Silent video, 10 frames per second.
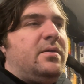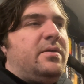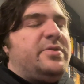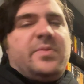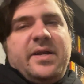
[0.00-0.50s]

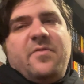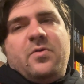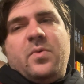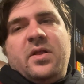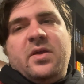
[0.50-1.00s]
So I never
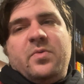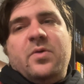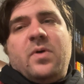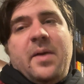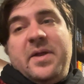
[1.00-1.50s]
really
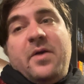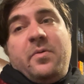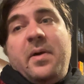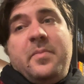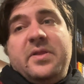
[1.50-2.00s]
I mean, I
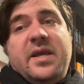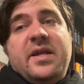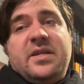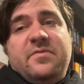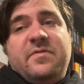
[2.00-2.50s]
remember the
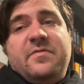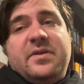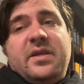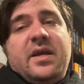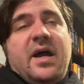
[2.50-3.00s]
ending
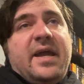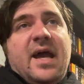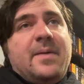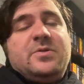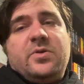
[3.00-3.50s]
vividly. I
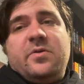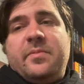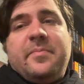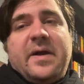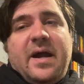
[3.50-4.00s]
absolutely
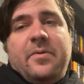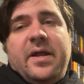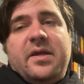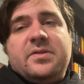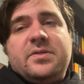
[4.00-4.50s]
remember how it
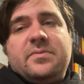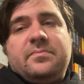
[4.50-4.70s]
ends.